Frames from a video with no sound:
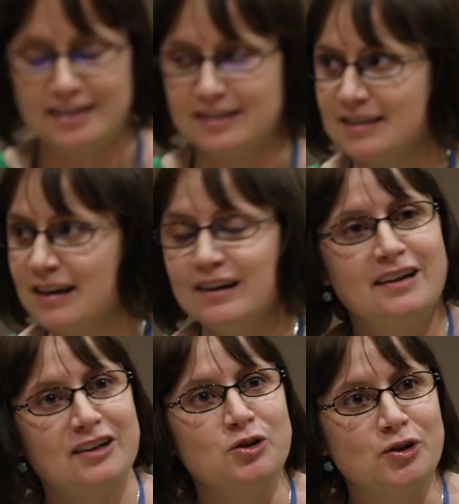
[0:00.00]
other people,
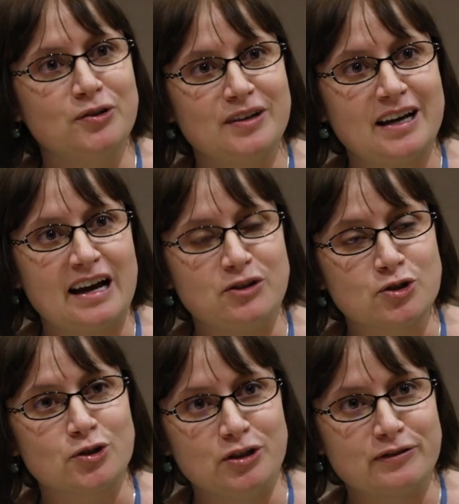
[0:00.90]
you're meeting a lot
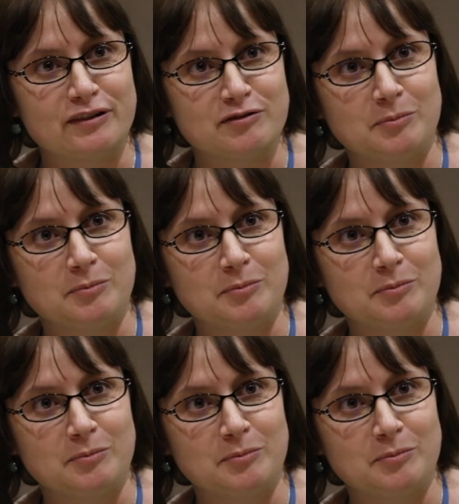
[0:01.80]
of people.